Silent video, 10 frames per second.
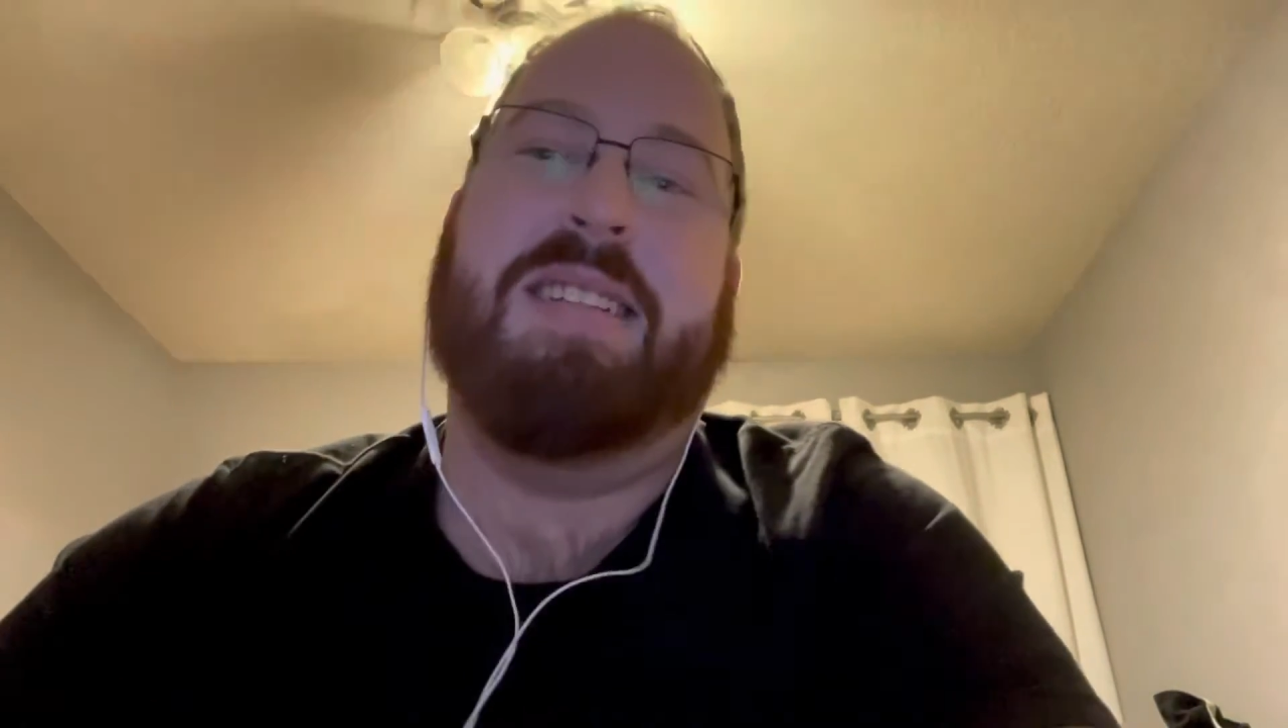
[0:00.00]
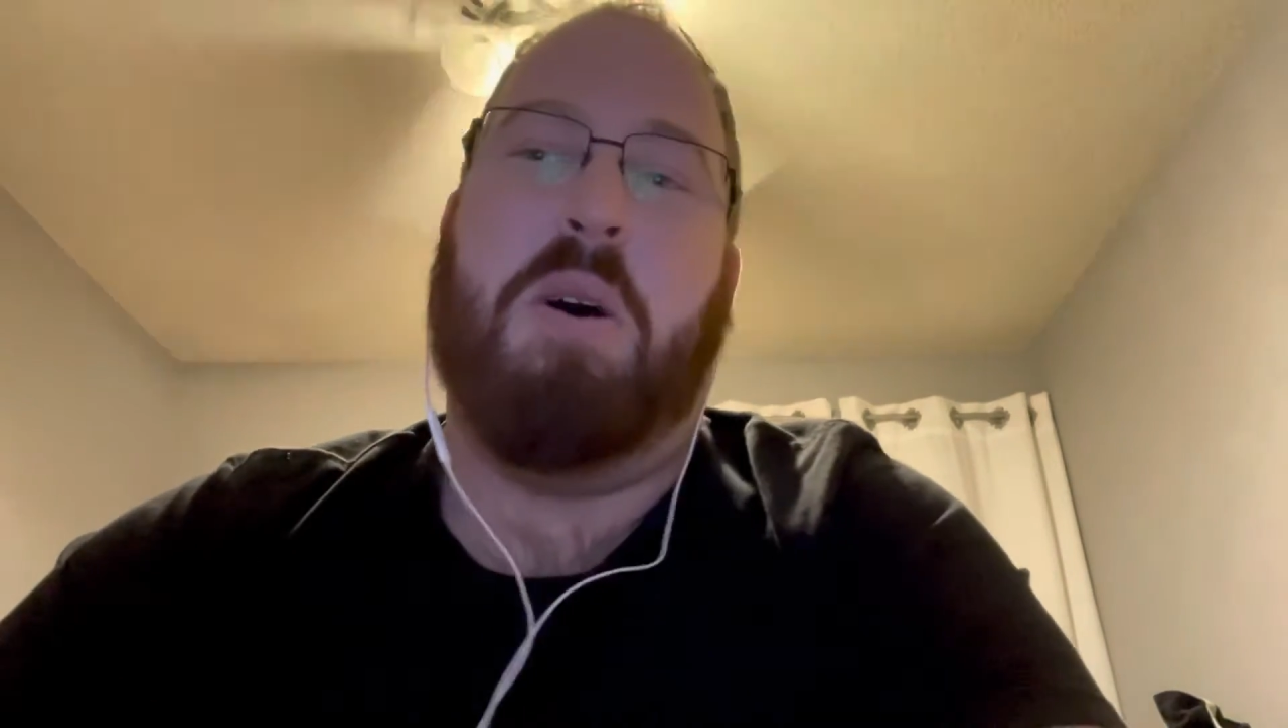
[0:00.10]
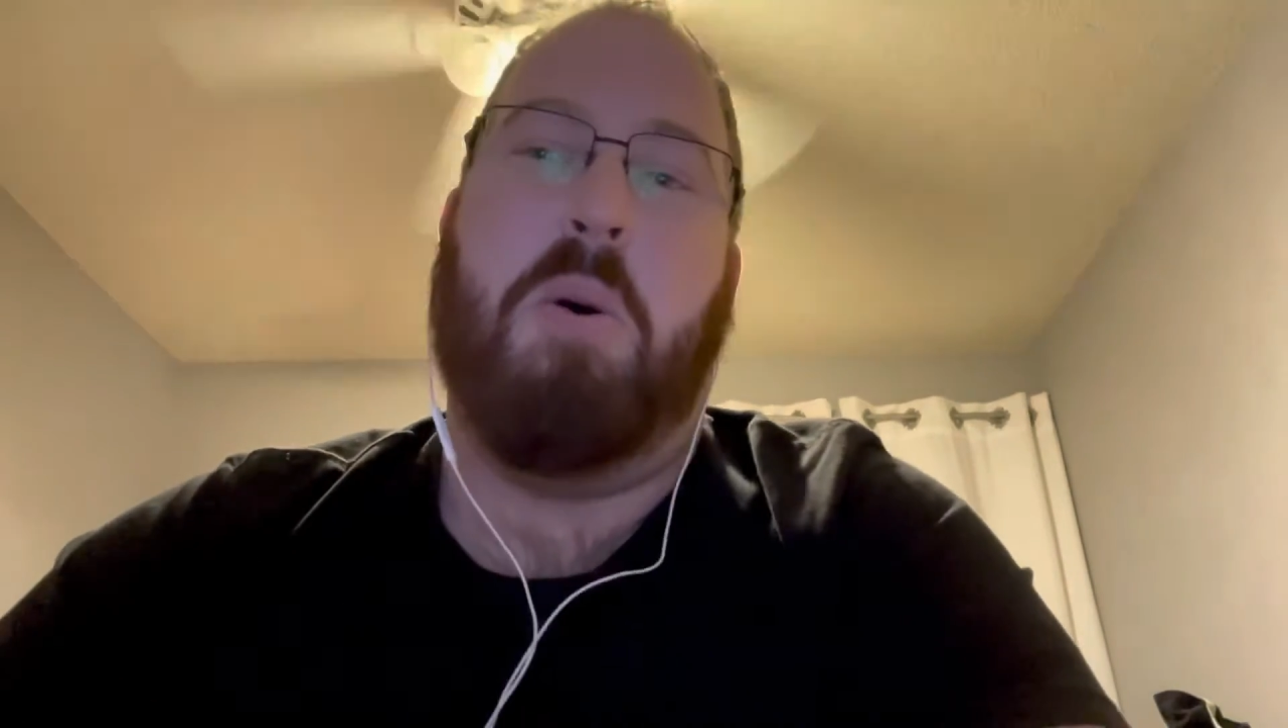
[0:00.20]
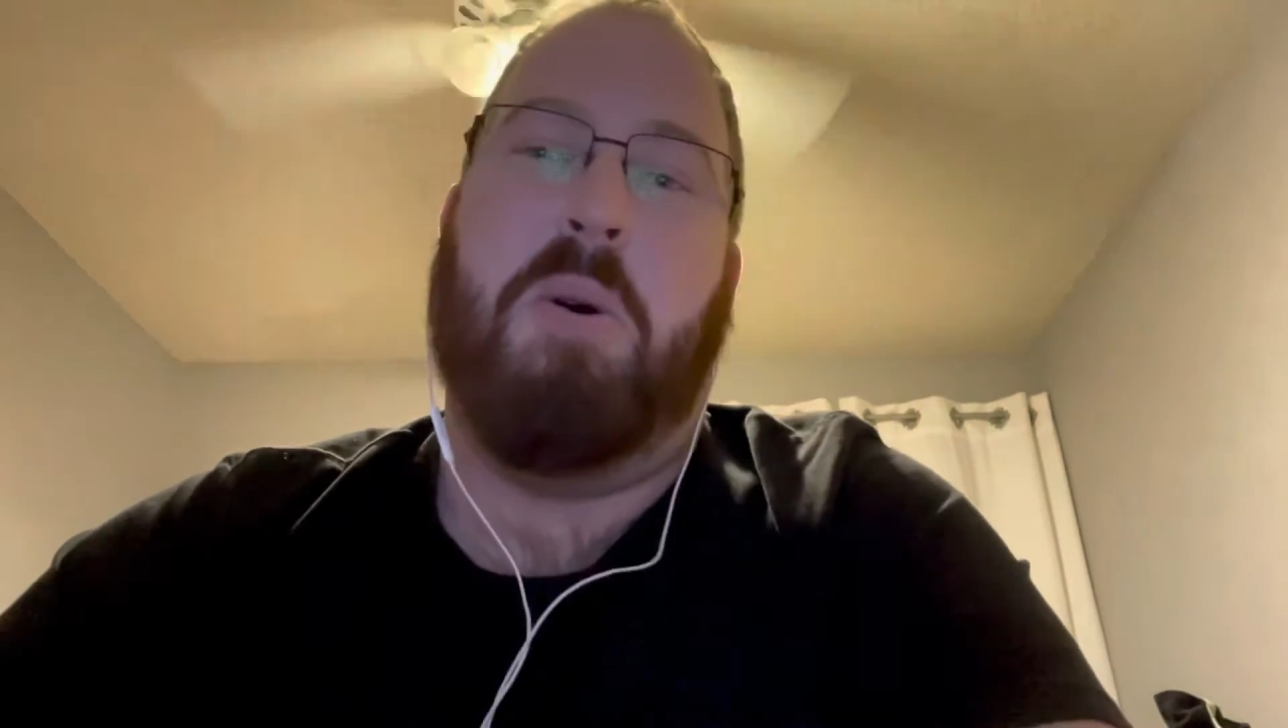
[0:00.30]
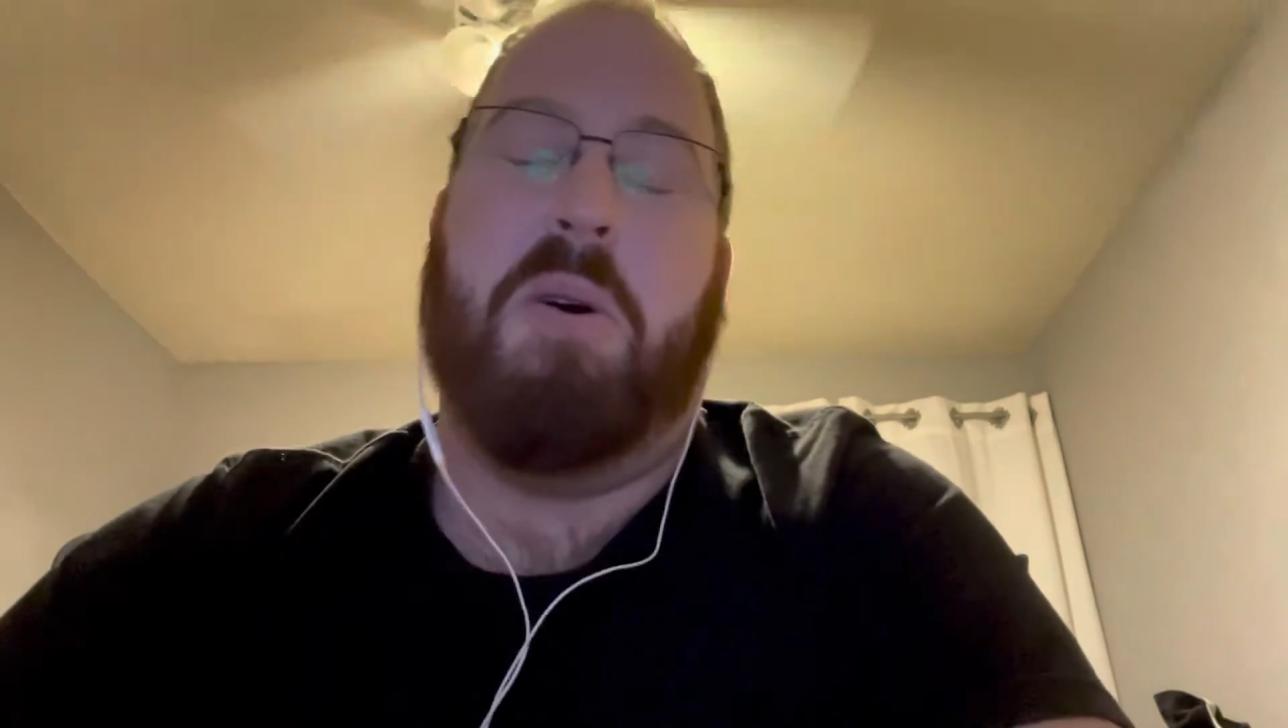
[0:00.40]

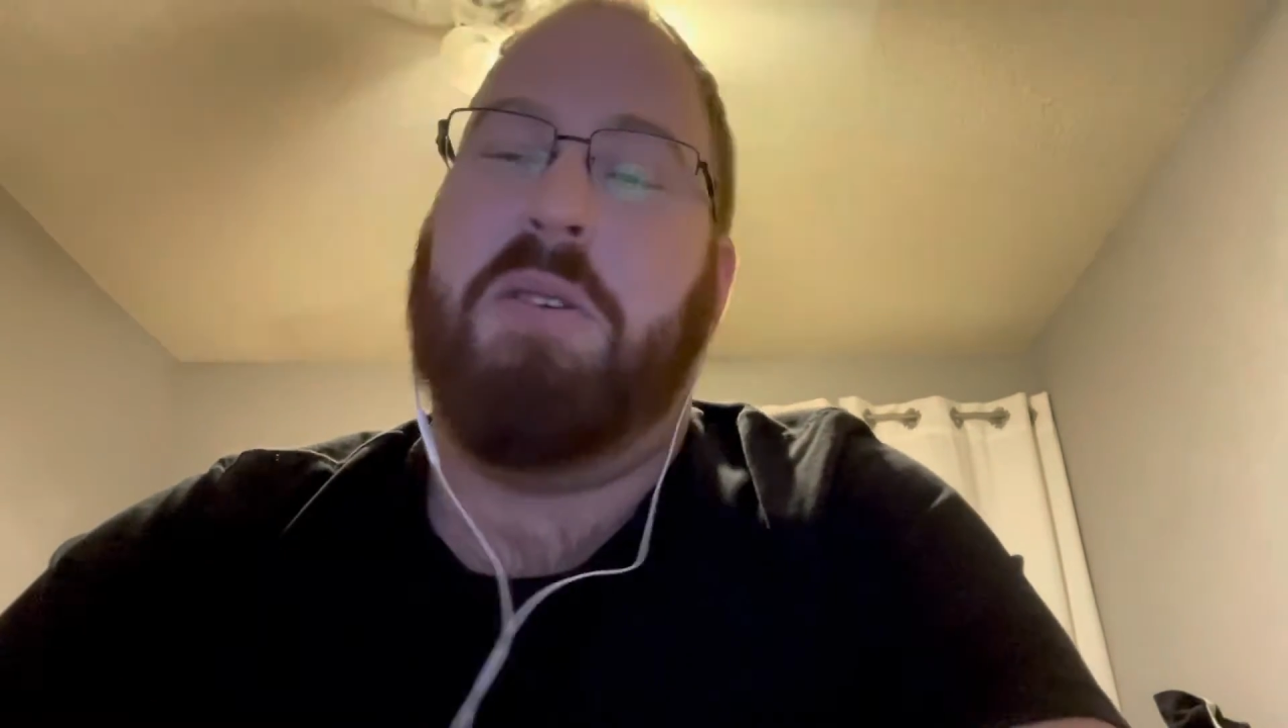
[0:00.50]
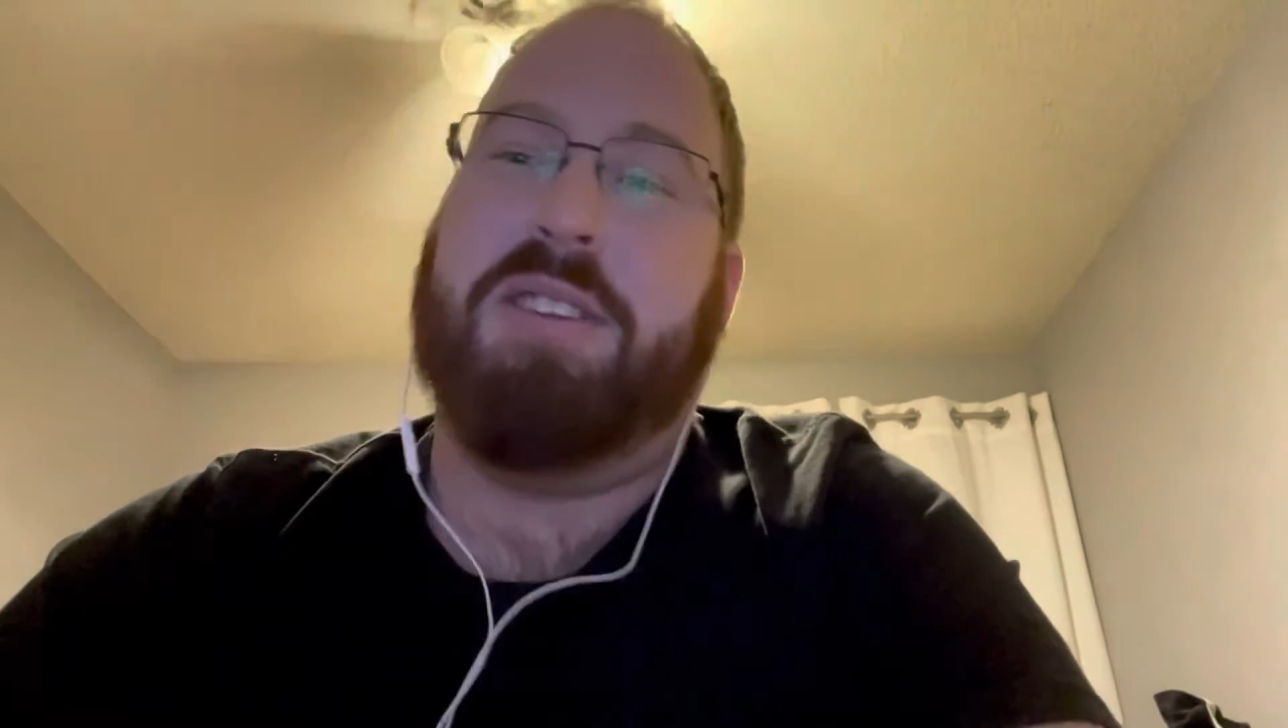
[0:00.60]
or